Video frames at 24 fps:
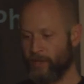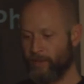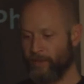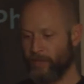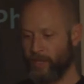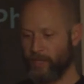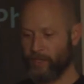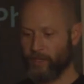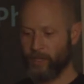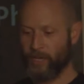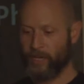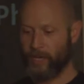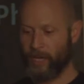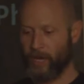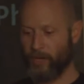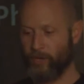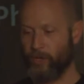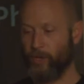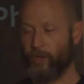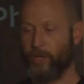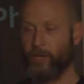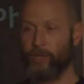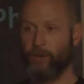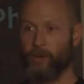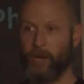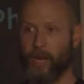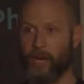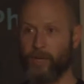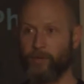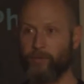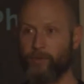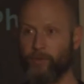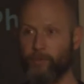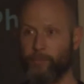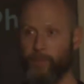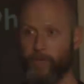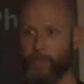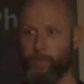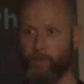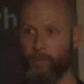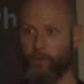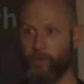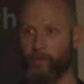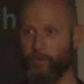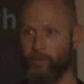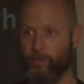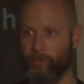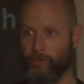then like how do you interact with
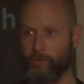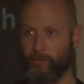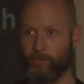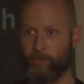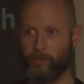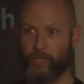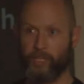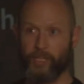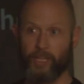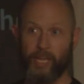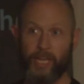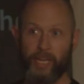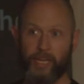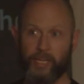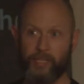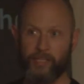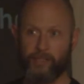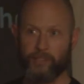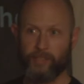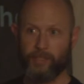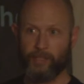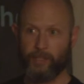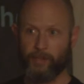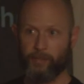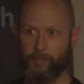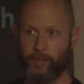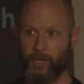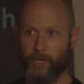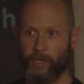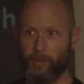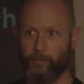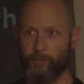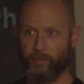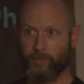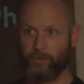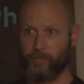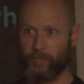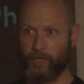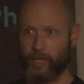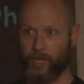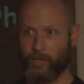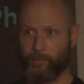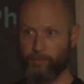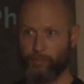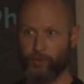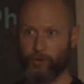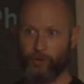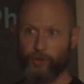people and re relate and be able to
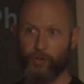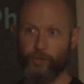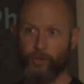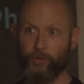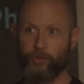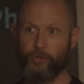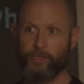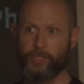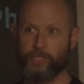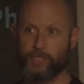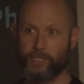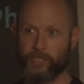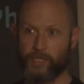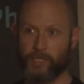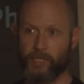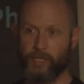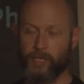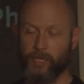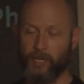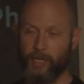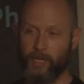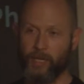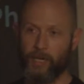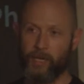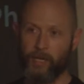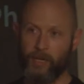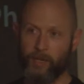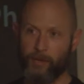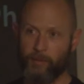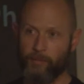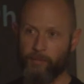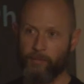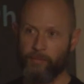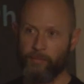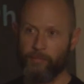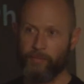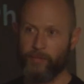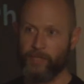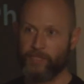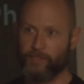like produce um,